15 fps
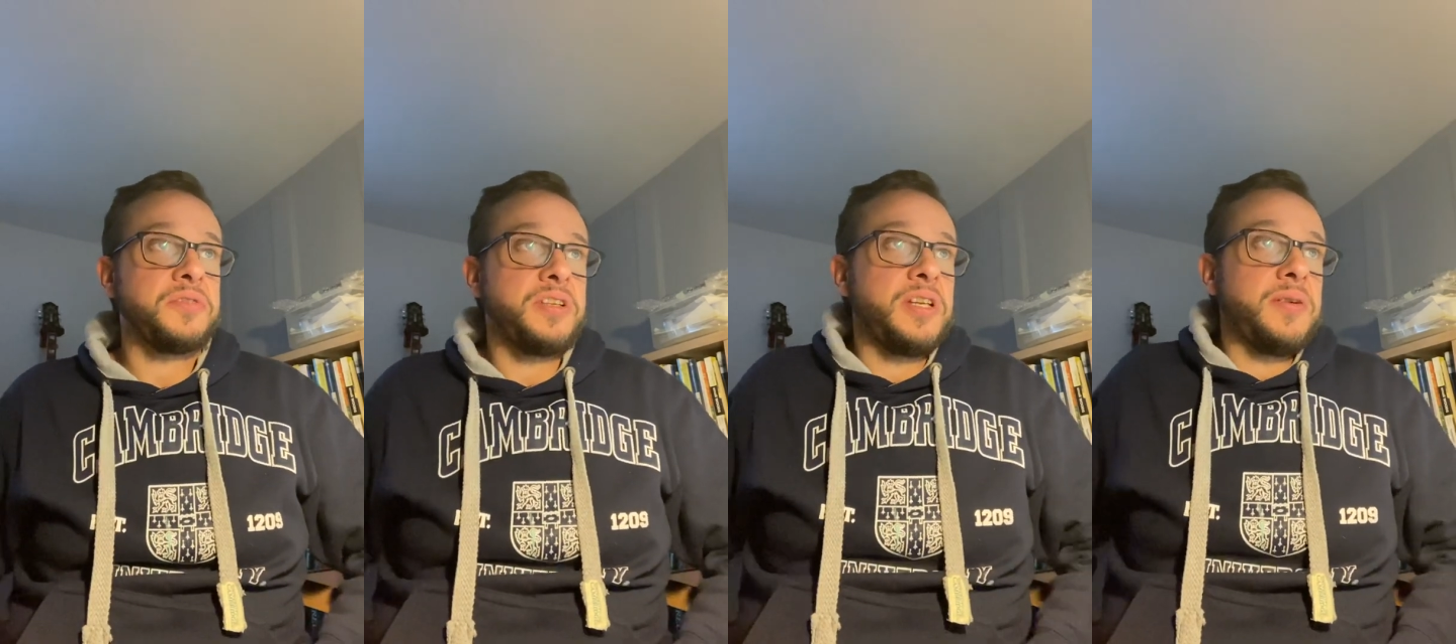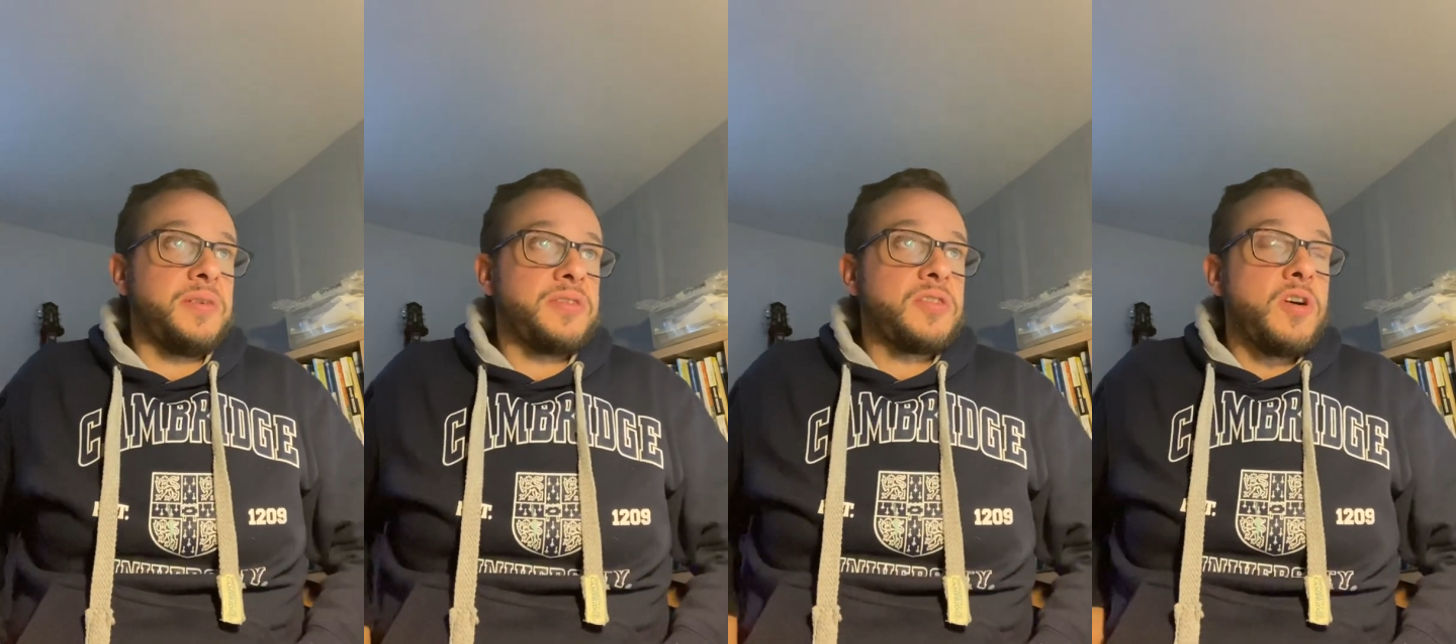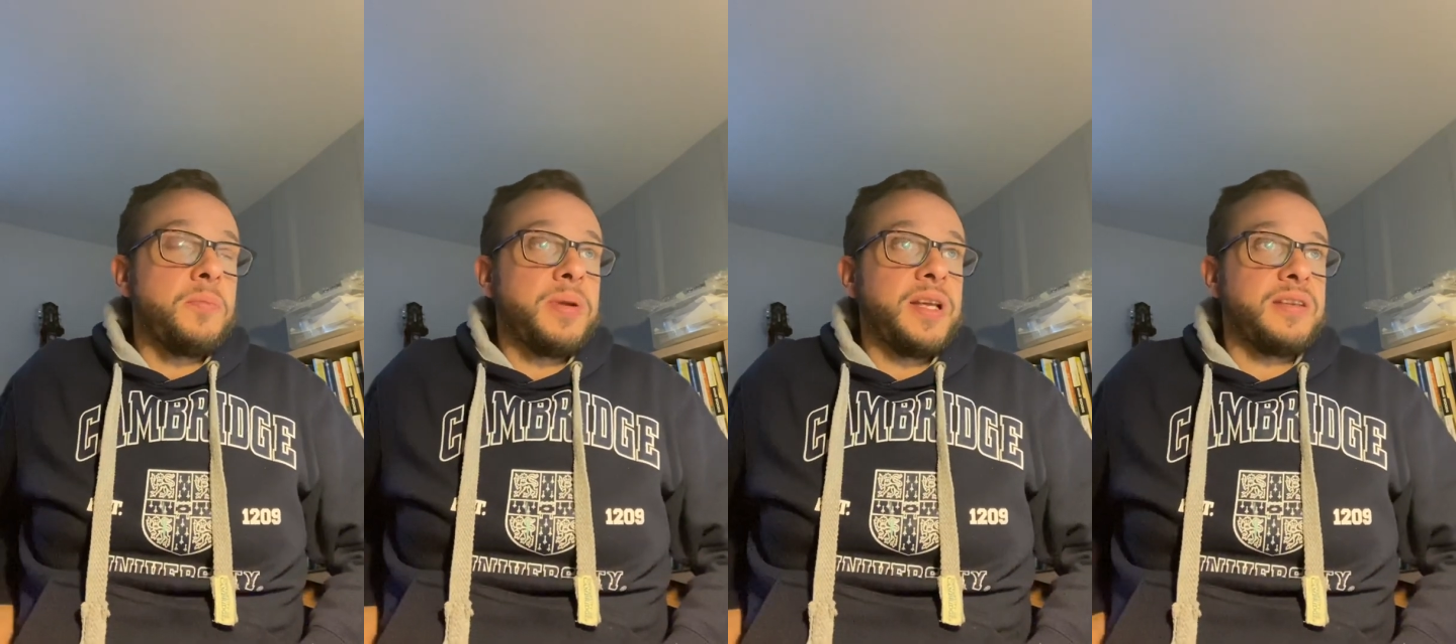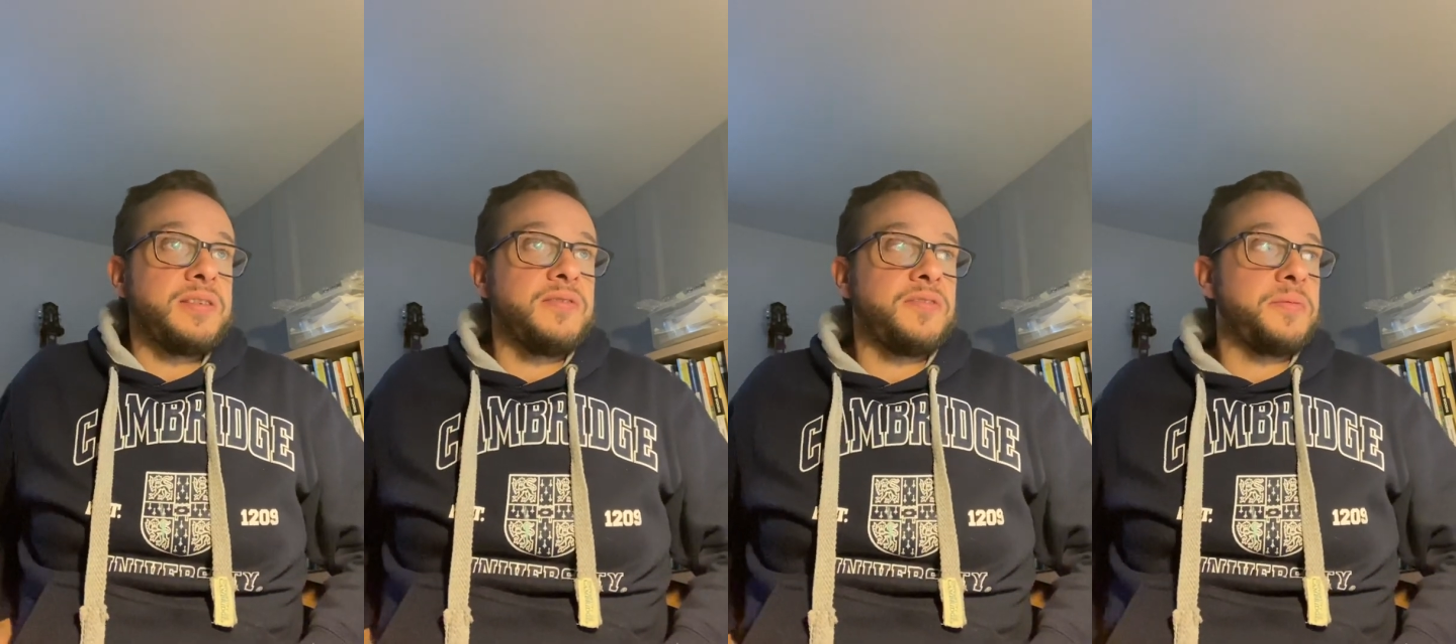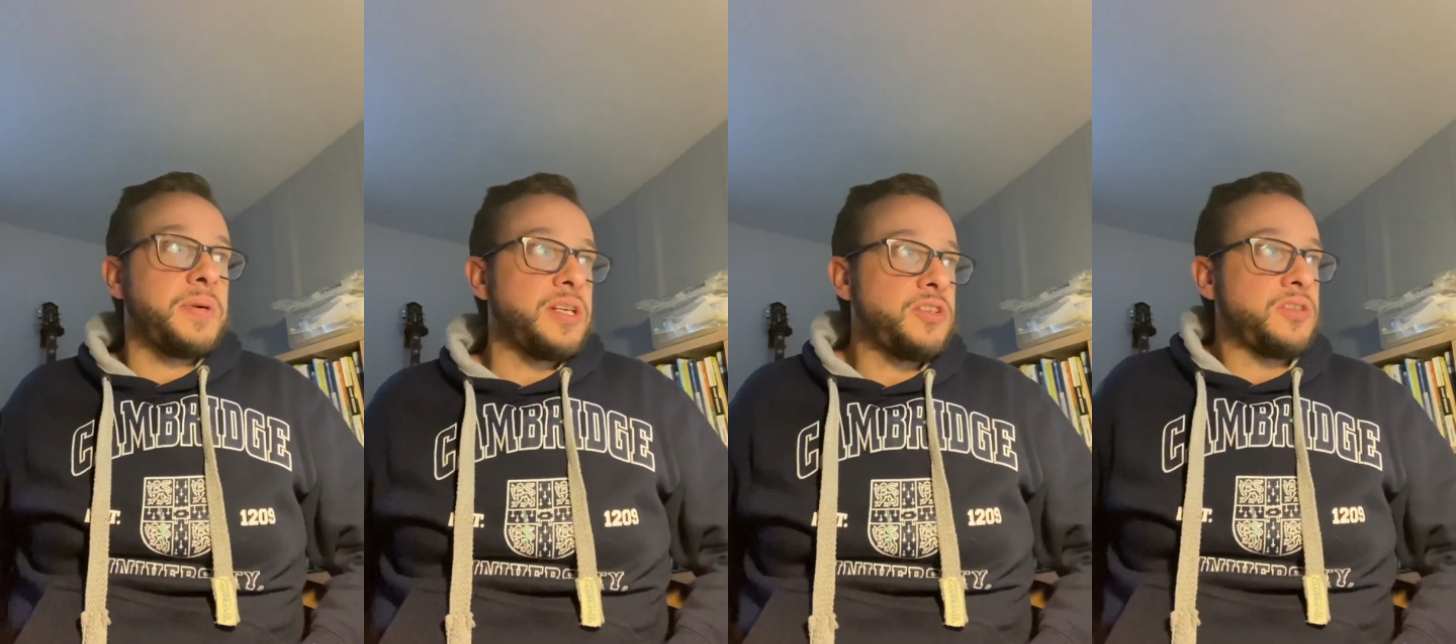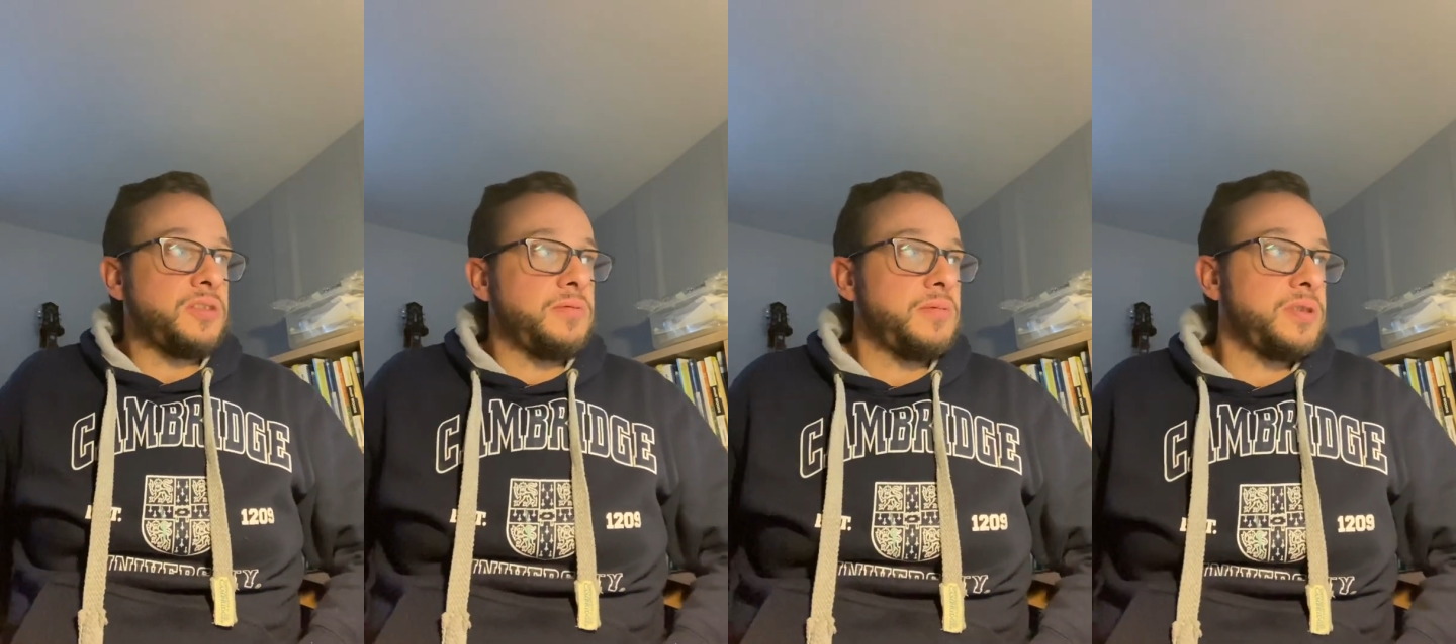it's complex information.